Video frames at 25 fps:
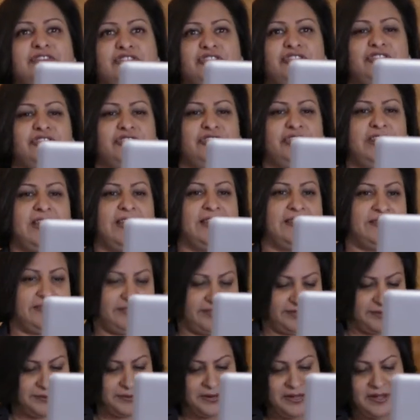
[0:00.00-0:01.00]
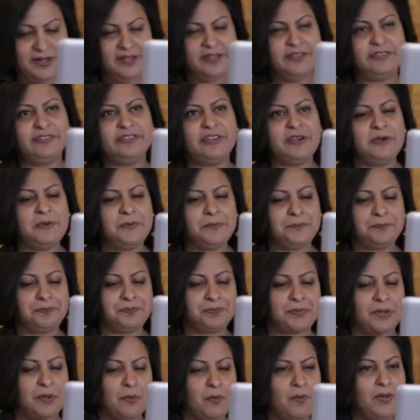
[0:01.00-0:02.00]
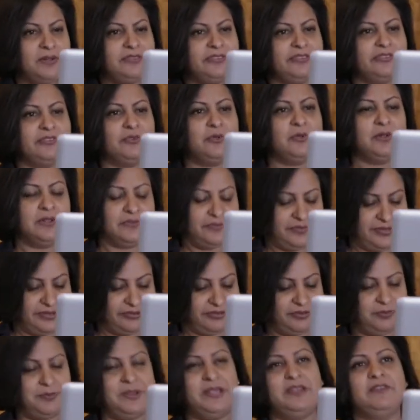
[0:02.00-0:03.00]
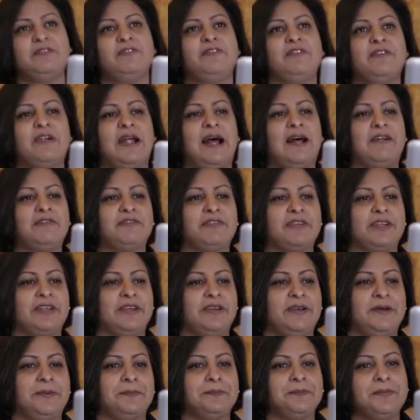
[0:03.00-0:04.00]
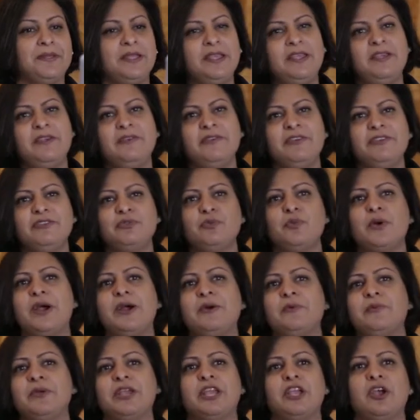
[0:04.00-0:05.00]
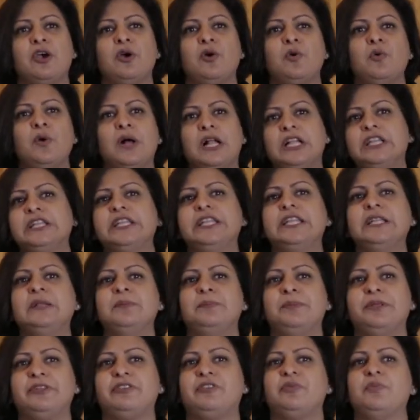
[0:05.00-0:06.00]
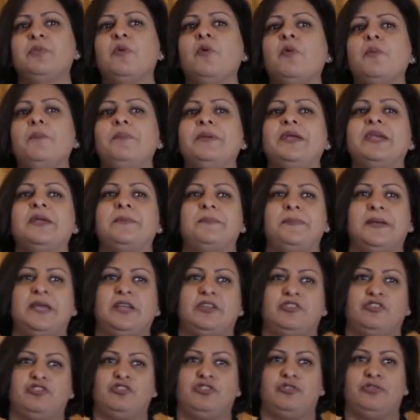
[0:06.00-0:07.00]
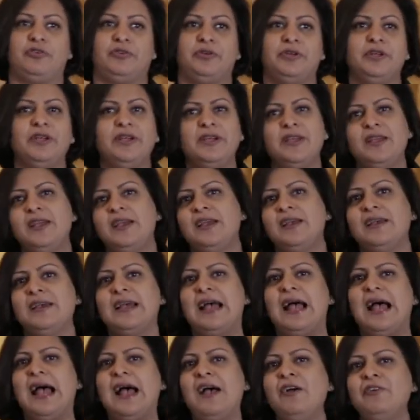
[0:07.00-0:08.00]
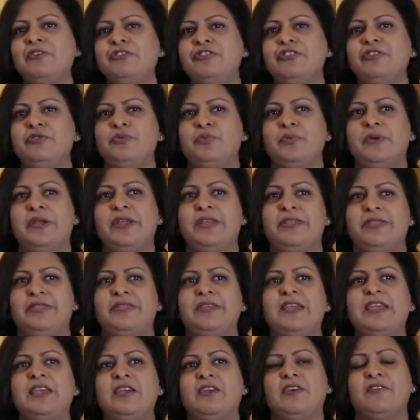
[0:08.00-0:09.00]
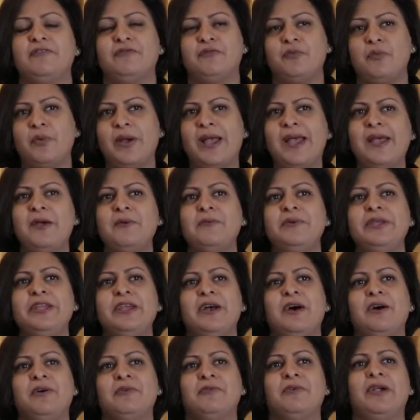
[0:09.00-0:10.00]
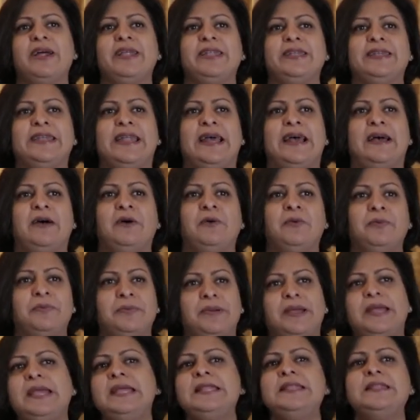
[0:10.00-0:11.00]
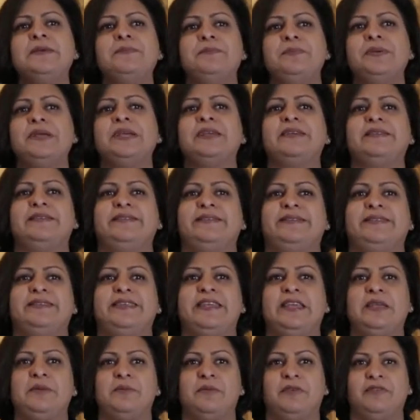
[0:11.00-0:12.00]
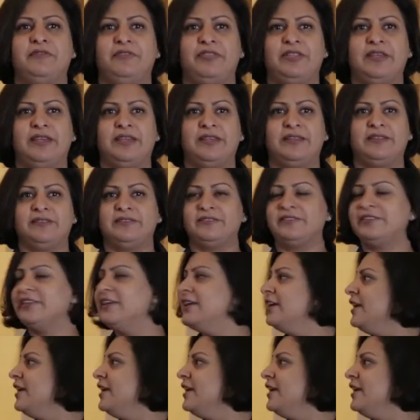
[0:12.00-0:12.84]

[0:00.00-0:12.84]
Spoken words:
just yet. So what does all of this mean for Africa? Here is where we go a little bit more big picture. How should we think of where we are right now in the bigger scheme of things?